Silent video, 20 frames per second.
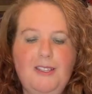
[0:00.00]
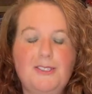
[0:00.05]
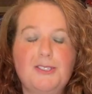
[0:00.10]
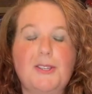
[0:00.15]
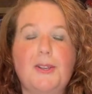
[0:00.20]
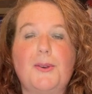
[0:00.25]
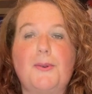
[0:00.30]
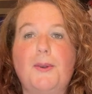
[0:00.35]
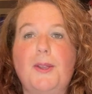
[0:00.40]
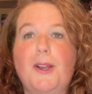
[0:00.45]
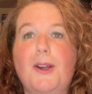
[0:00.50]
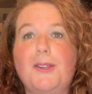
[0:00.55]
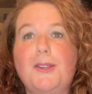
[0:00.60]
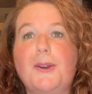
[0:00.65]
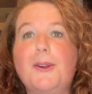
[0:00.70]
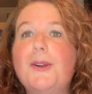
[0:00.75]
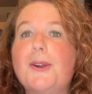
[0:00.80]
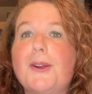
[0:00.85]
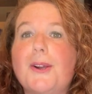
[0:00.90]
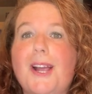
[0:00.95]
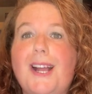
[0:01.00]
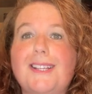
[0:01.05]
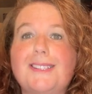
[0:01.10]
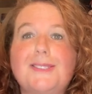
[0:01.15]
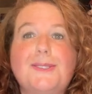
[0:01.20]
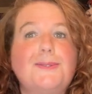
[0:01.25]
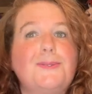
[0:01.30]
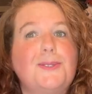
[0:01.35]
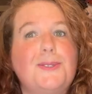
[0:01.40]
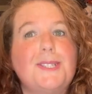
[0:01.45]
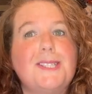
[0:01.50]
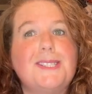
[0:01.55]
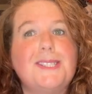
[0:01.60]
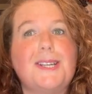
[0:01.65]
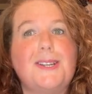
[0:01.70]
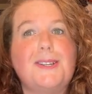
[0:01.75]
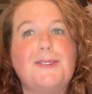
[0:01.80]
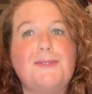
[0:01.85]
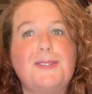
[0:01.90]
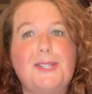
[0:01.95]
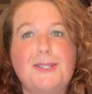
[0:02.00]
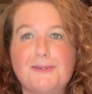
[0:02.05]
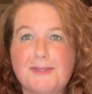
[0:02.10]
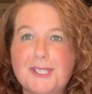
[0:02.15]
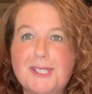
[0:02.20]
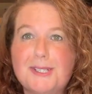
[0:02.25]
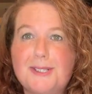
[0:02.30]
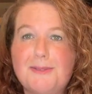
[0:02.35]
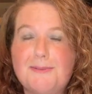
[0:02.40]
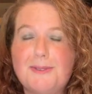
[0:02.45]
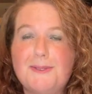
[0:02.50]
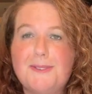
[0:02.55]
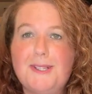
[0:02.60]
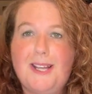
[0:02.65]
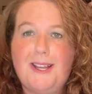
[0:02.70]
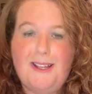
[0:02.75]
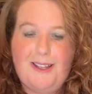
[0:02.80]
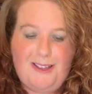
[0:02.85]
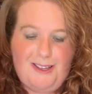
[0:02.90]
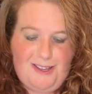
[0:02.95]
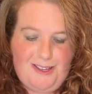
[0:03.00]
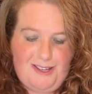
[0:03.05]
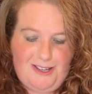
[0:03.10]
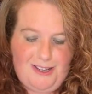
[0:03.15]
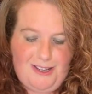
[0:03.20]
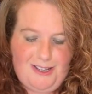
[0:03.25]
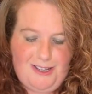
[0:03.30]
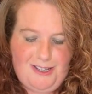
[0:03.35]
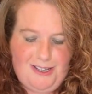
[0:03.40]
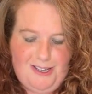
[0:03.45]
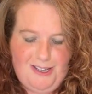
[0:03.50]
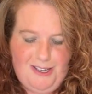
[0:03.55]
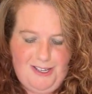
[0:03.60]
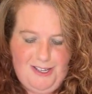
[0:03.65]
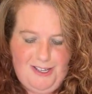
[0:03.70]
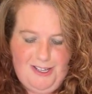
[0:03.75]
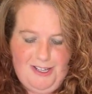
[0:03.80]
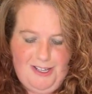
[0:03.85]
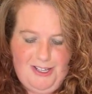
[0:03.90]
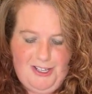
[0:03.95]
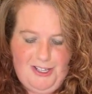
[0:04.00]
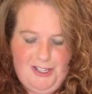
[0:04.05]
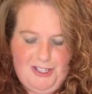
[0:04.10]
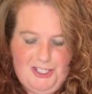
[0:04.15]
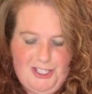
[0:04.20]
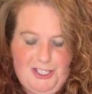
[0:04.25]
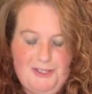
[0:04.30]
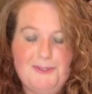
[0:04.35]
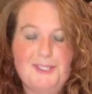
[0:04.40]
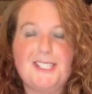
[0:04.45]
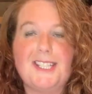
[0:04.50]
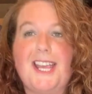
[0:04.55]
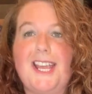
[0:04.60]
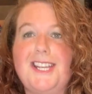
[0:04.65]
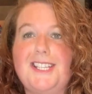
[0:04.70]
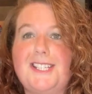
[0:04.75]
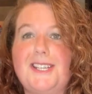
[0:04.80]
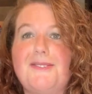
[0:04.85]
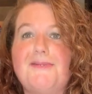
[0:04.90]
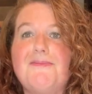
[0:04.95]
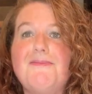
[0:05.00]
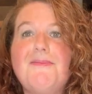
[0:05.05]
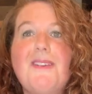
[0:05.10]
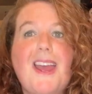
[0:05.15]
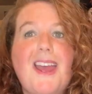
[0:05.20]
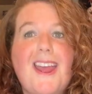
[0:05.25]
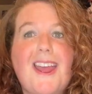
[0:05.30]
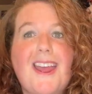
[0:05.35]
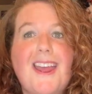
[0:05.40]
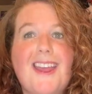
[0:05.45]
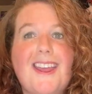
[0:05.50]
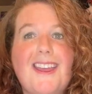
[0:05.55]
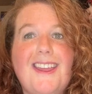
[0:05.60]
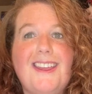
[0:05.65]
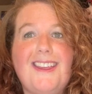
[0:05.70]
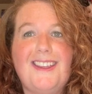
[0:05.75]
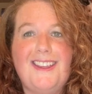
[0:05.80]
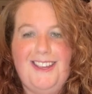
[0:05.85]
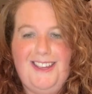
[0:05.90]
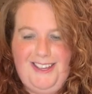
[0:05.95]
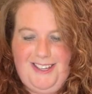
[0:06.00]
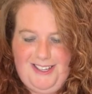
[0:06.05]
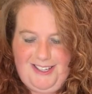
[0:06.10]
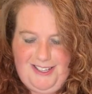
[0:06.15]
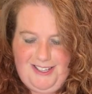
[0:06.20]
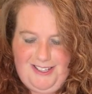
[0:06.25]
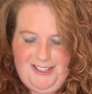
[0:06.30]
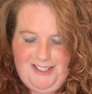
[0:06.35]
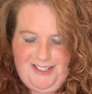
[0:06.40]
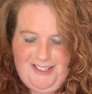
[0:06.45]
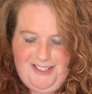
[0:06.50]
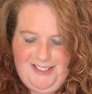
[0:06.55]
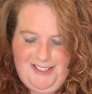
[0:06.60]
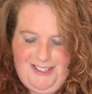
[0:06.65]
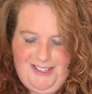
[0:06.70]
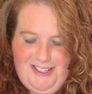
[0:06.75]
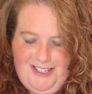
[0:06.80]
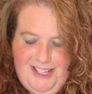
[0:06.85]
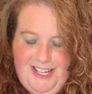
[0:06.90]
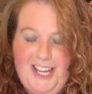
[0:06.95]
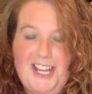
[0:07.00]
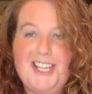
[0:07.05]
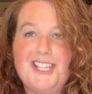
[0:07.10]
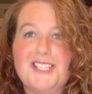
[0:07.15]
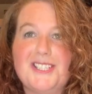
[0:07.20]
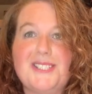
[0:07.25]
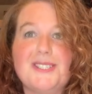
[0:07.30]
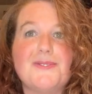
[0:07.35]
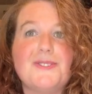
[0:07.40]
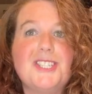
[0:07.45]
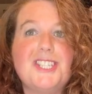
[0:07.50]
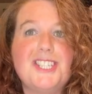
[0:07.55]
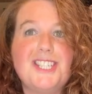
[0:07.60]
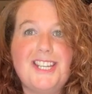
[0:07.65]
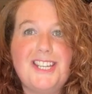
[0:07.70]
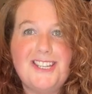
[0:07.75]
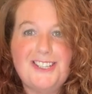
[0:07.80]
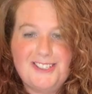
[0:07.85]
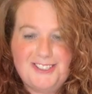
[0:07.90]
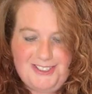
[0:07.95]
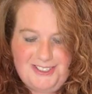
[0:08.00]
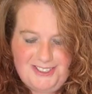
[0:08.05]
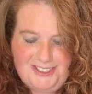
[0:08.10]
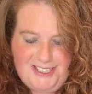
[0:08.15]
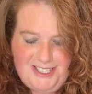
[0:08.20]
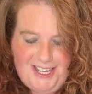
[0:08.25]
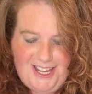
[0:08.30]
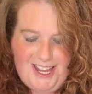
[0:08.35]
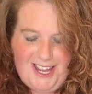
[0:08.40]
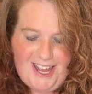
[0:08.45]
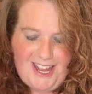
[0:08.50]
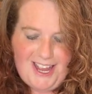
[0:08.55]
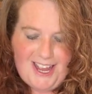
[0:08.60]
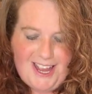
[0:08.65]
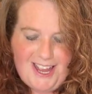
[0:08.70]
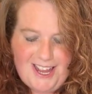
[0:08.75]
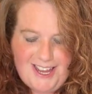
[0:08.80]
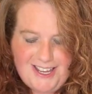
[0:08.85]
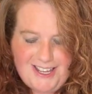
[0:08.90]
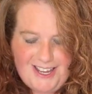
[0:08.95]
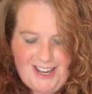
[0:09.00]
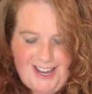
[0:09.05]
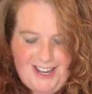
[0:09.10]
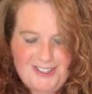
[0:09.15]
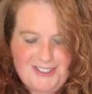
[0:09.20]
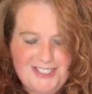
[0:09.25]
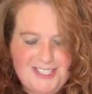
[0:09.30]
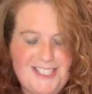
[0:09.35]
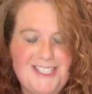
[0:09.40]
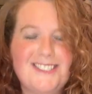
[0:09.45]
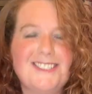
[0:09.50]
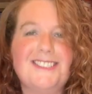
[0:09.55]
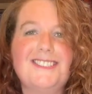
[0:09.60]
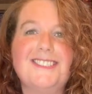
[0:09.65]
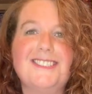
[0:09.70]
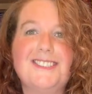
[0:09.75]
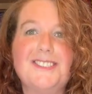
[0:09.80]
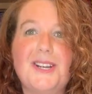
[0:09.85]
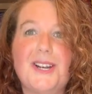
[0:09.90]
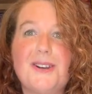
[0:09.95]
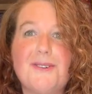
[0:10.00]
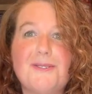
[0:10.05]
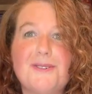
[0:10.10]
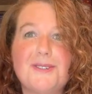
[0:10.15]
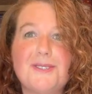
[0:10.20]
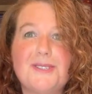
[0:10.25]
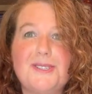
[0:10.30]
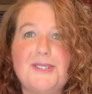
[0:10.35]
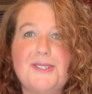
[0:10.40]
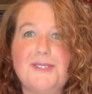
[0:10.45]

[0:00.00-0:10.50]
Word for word: so we all know her as the voice of the original Mulan. She was Agent May in Agents of S.H.I.E.L.D. And now she's in the Star Wars